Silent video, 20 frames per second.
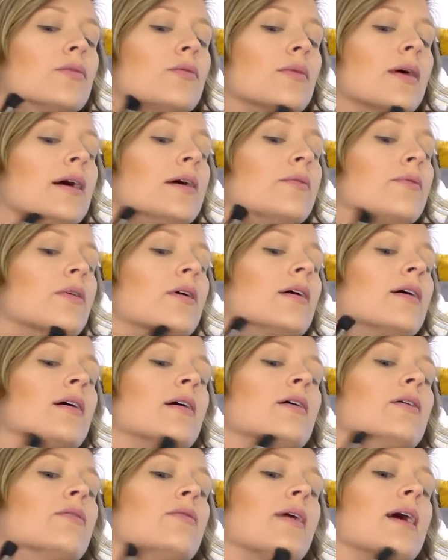right
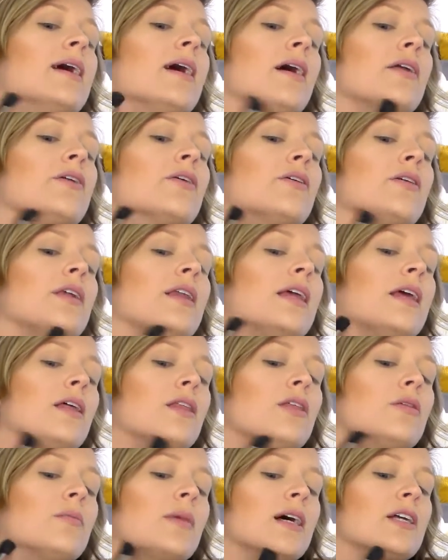
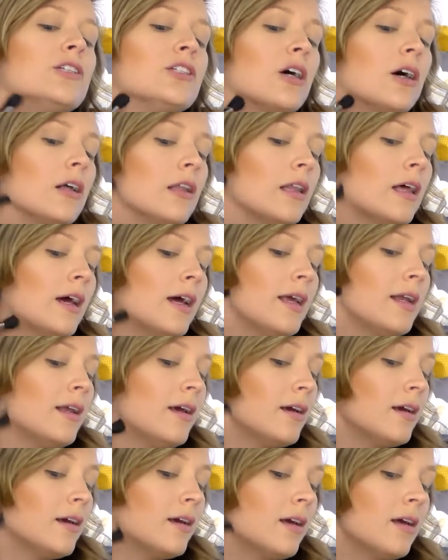underneath my jawline,